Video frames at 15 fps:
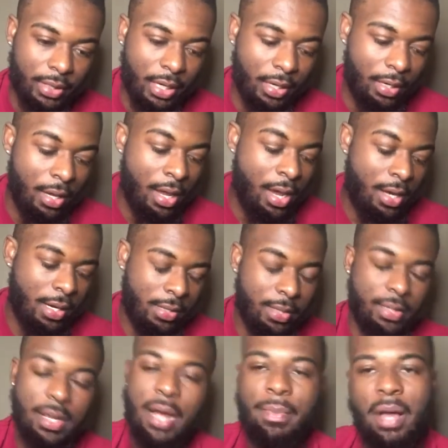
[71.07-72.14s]
Now
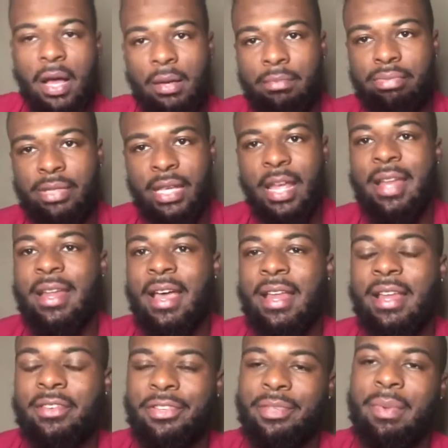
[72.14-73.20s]
listen, I'm not saying that
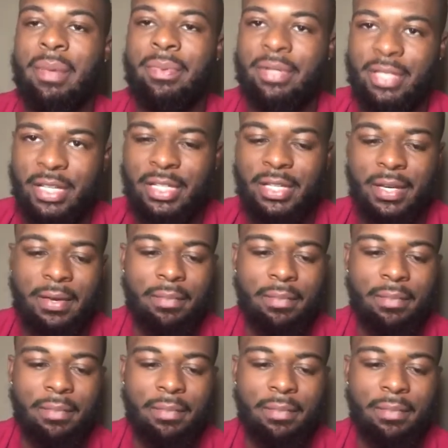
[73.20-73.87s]
was my prediction,